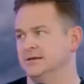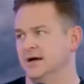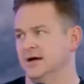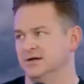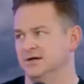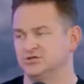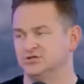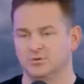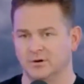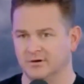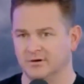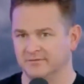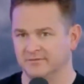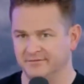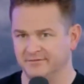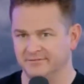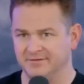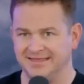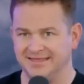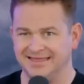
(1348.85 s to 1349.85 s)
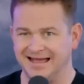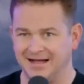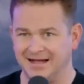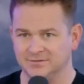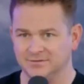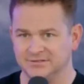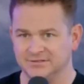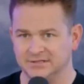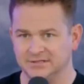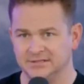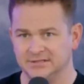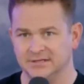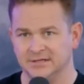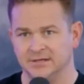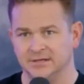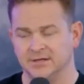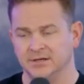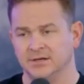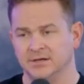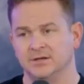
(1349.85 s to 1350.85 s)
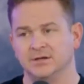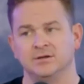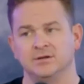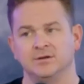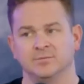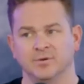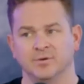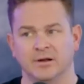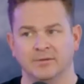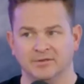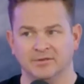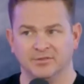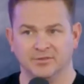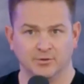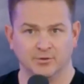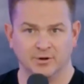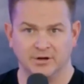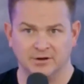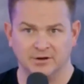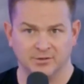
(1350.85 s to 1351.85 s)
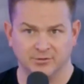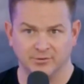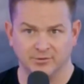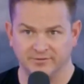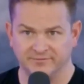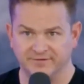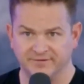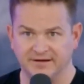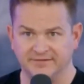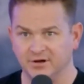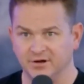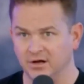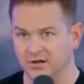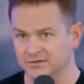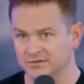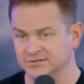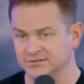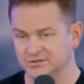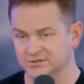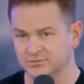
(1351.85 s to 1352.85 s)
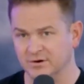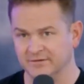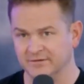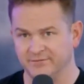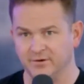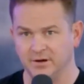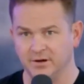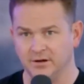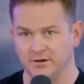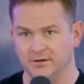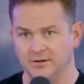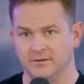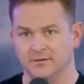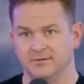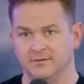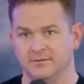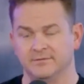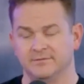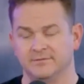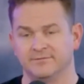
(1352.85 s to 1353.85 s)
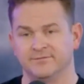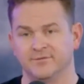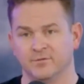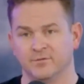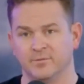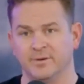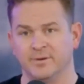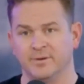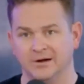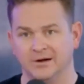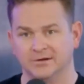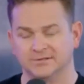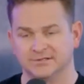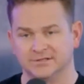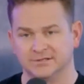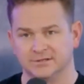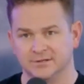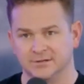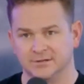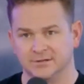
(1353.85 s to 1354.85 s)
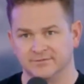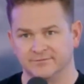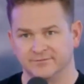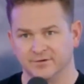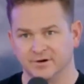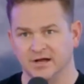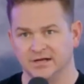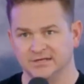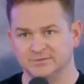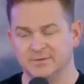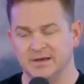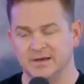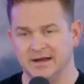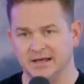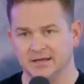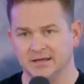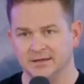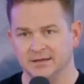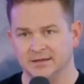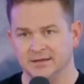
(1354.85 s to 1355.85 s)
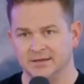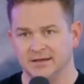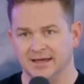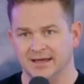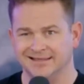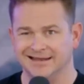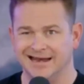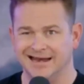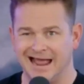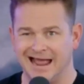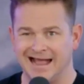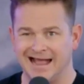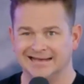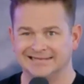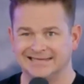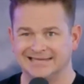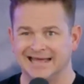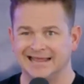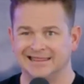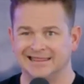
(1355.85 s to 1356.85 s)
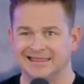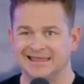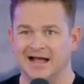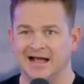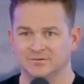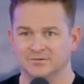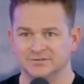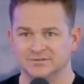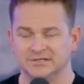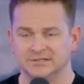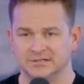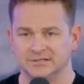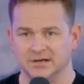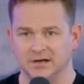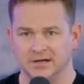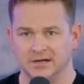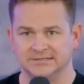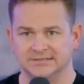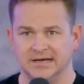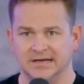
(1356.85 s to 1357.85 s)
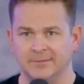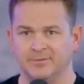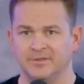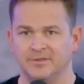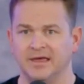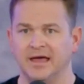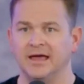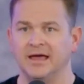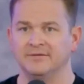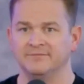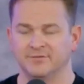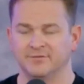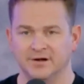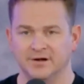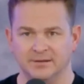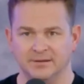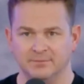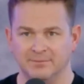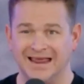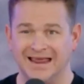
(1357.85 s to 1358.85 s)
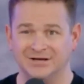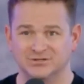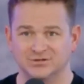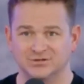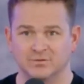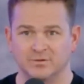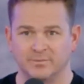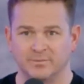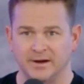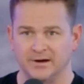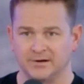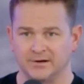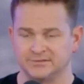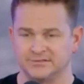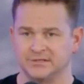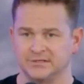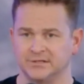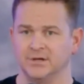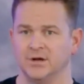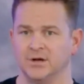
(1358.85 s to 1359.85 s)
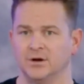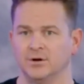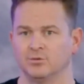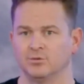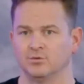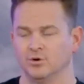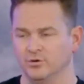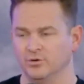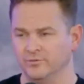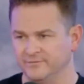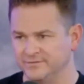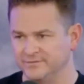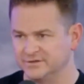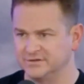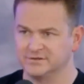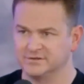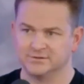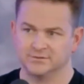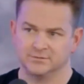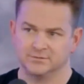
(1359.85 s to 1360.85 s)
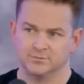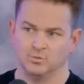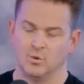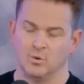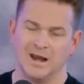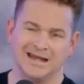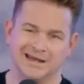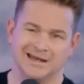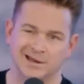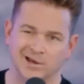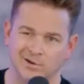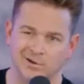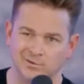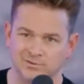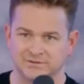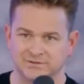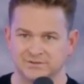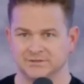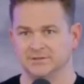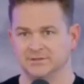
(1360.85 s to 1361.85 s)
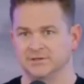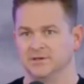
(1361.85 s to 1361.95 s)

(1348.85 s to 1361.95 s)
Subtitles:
250,000, you're probably $30 to $35 a square foot for repairs, for cosmetic. And then add 10,000 on top of that for any major repairs, roofs, windows,